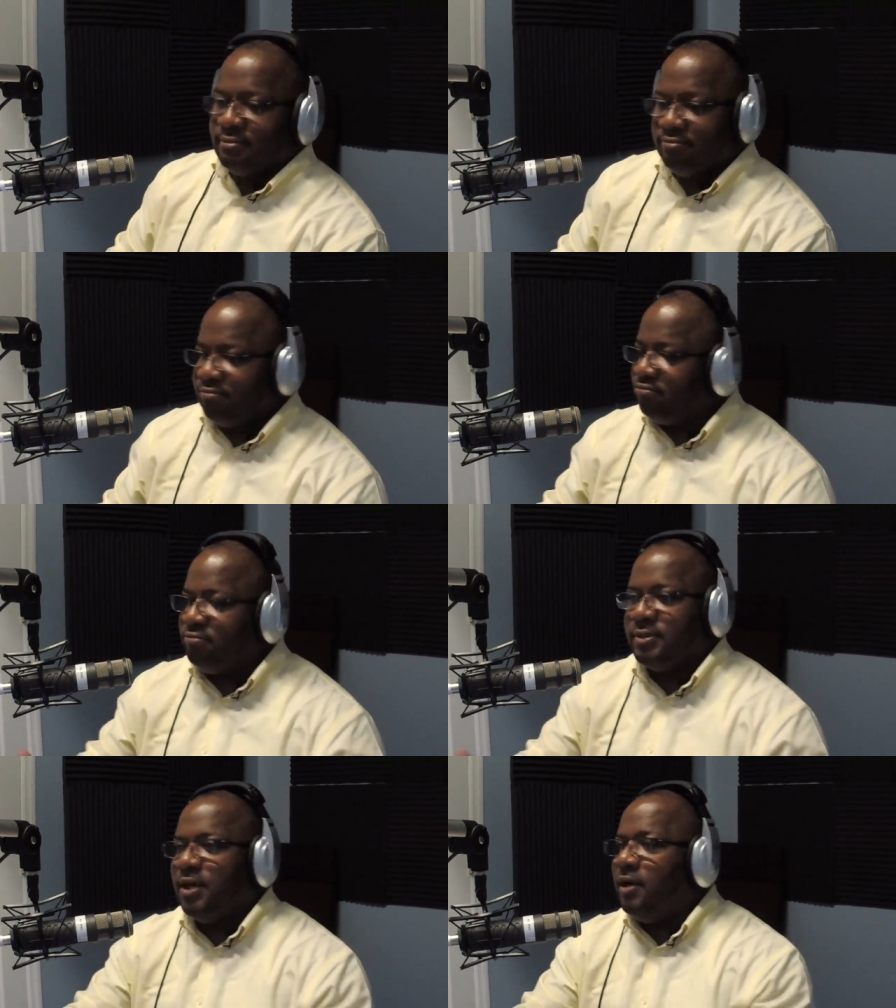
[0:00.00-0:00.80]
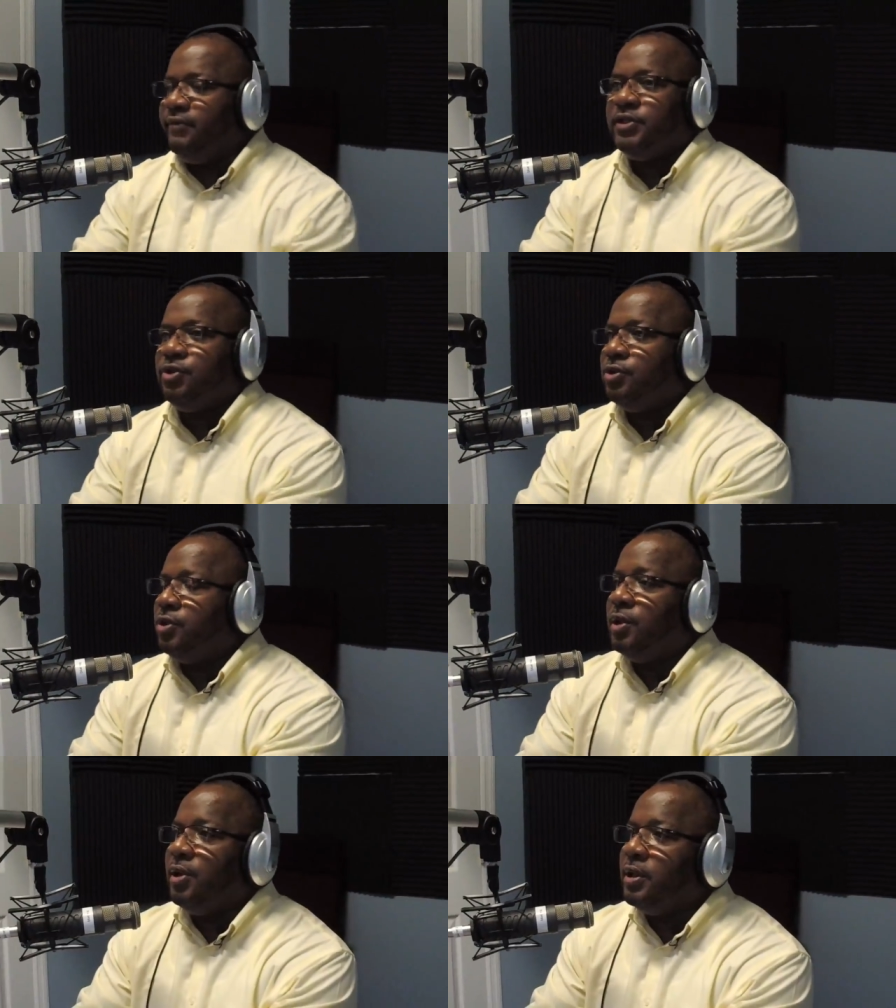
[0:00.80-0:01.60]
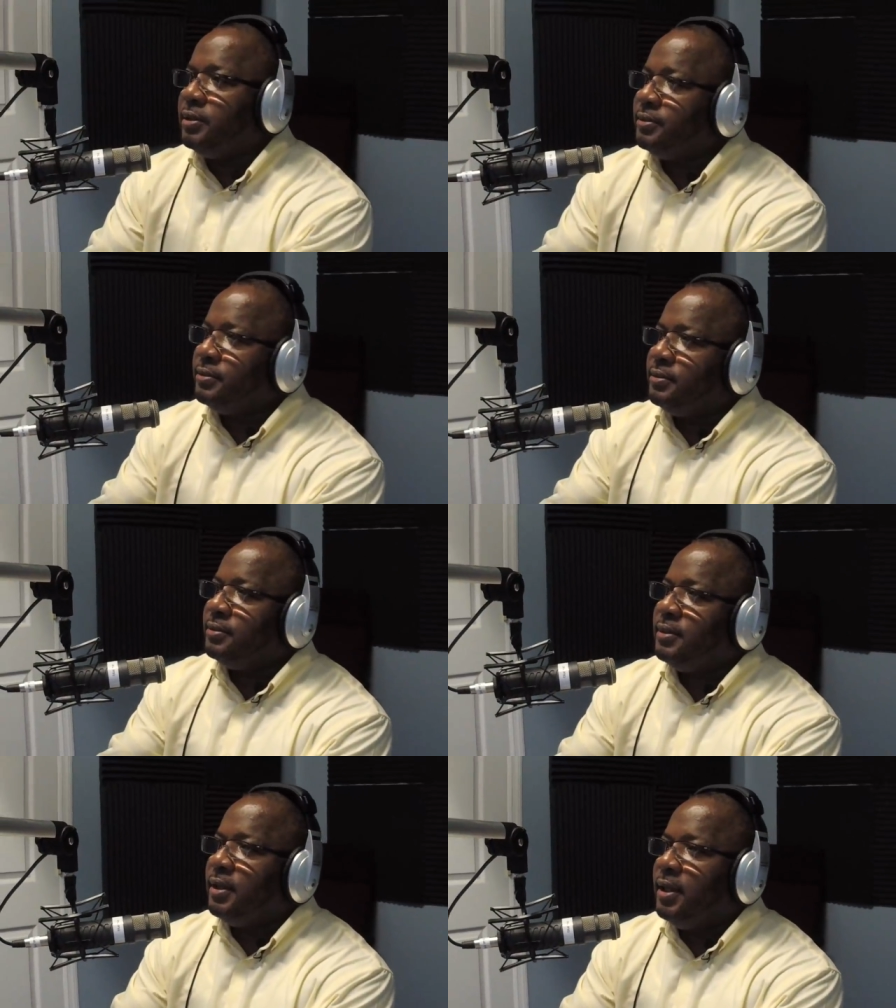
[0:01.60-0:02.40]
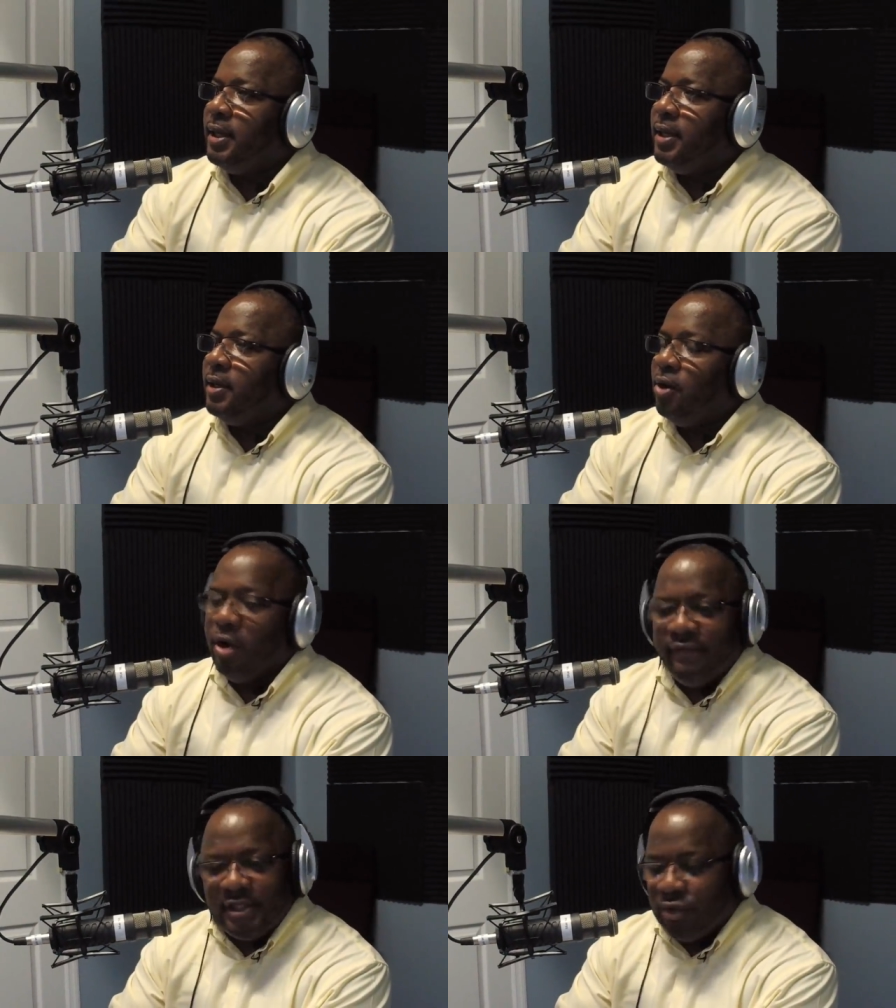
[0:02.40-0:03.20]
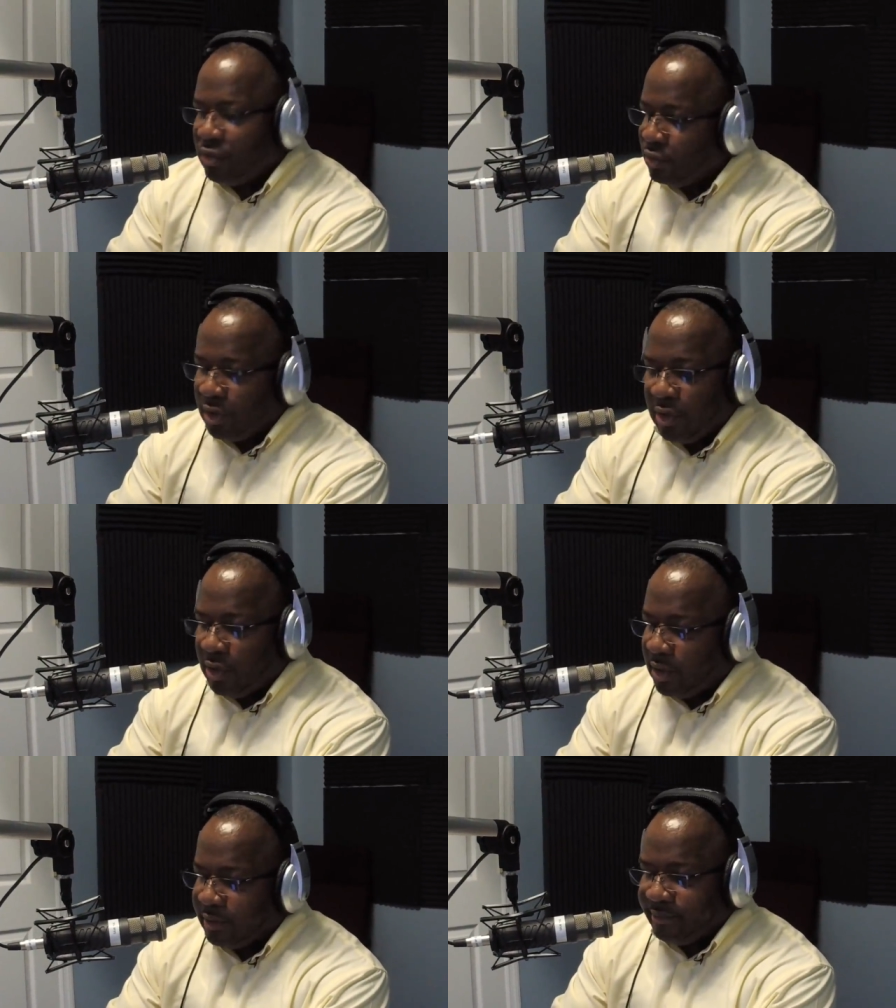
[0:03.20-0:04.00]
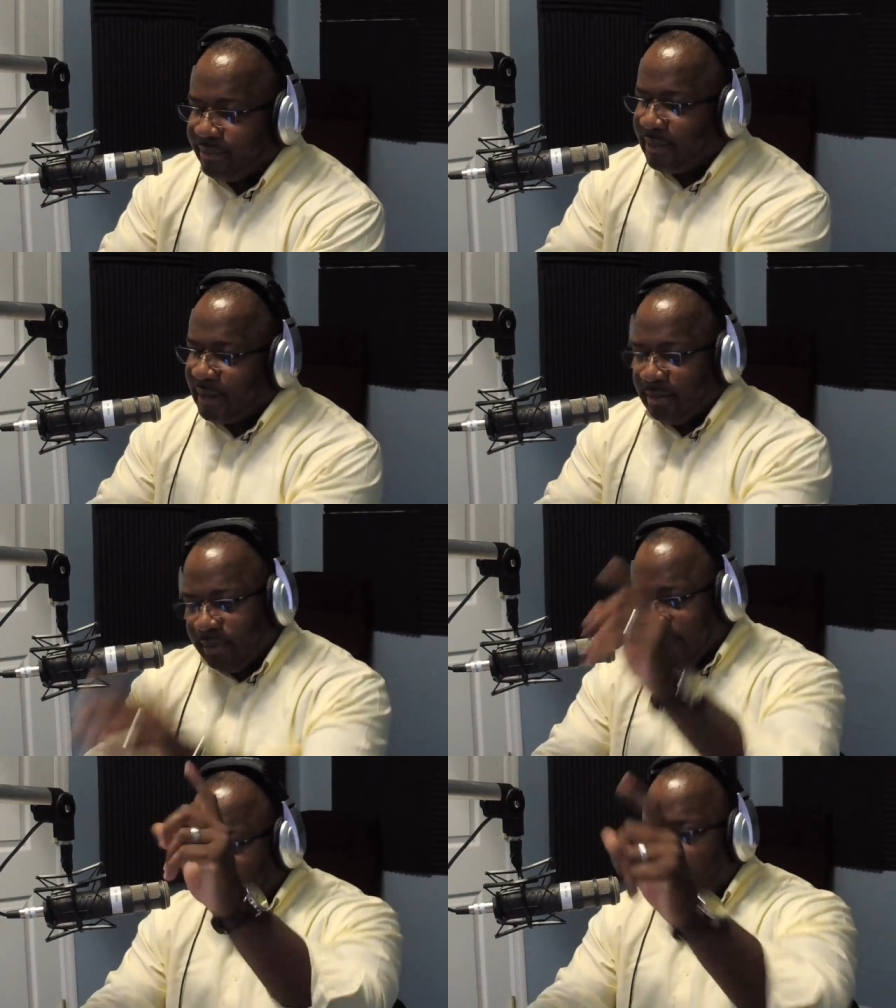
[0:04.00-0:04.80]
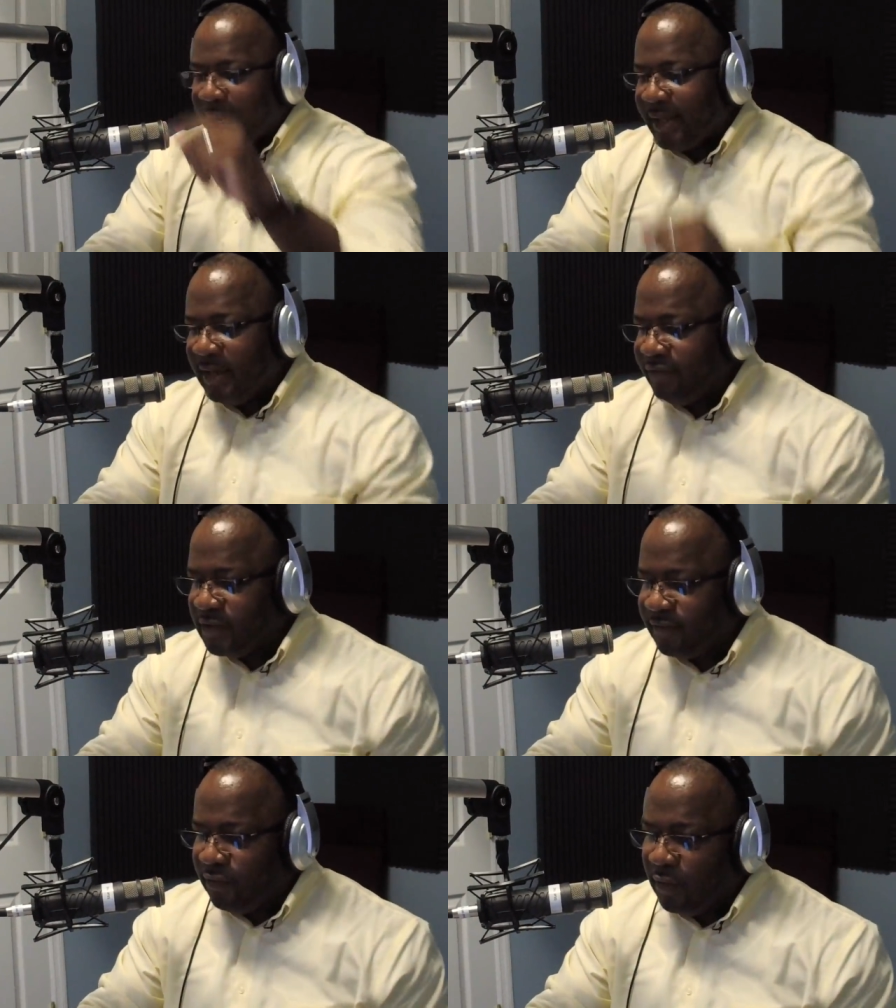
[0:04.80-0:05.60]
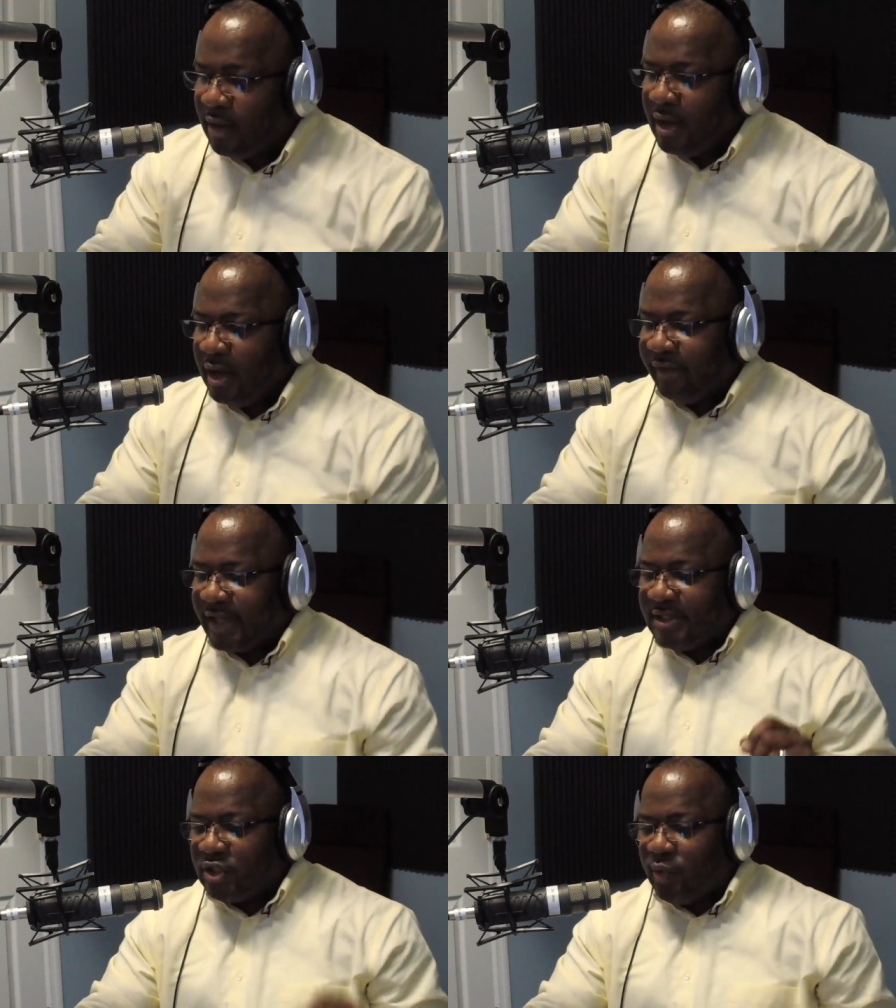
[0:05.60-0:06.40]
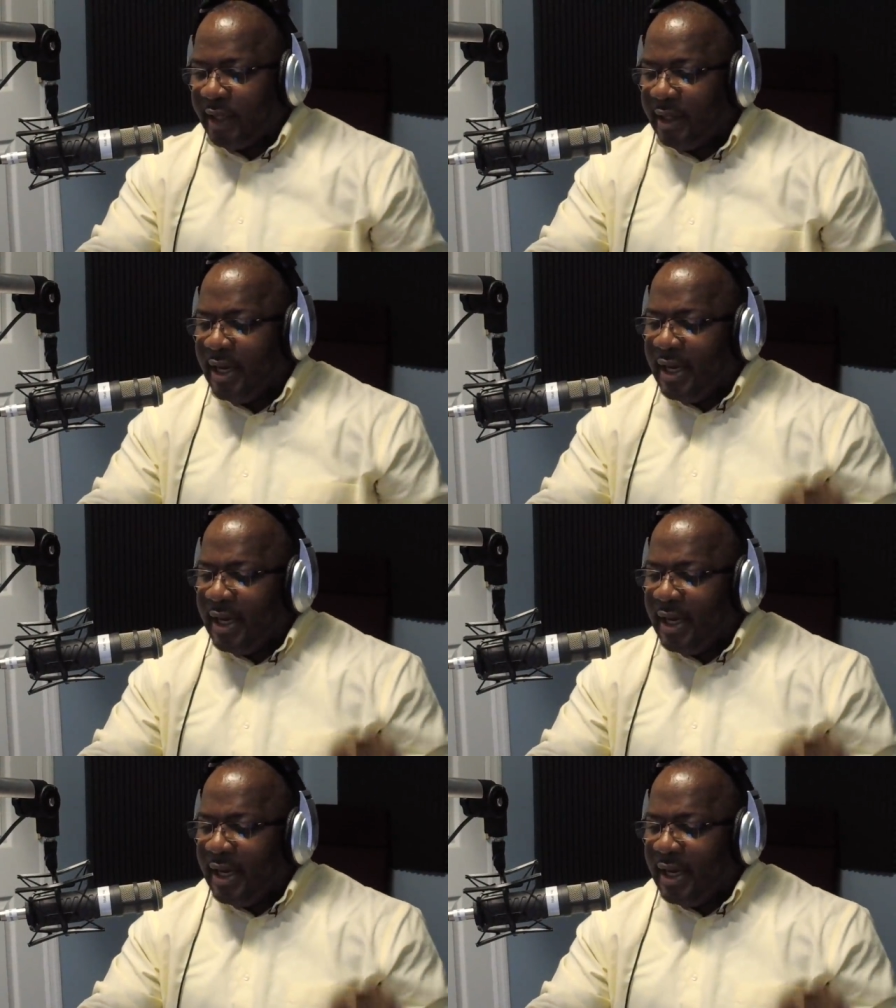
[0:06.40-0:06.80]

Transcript: Mm-mm. Obviously, you don't know the law. Obviously, you don't know the law. But let's go back here, verse 4 of Exodus 20.